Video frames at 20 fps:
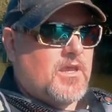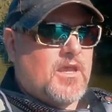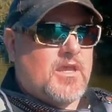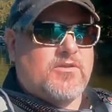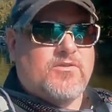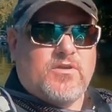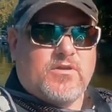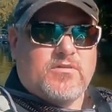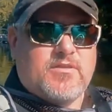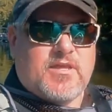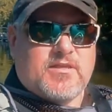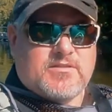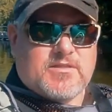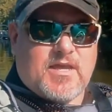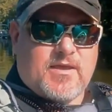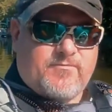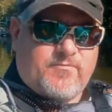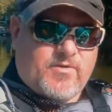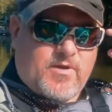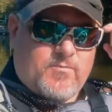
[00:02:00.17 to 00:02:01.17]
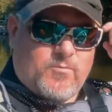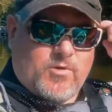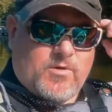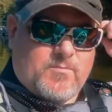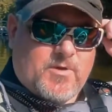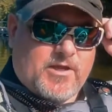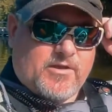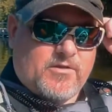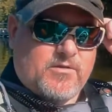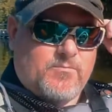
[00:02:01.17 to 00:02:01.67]
And during that time frame, one of
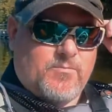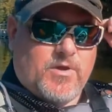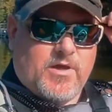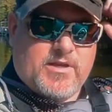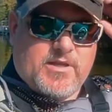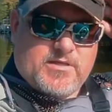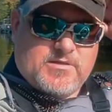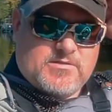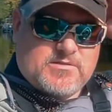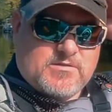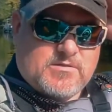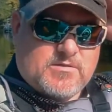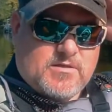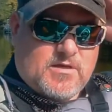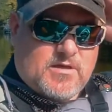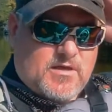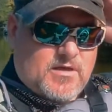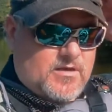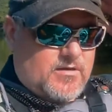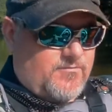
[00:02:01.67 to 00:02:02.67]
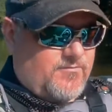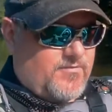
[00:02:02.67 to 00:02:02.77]
my good buddies, a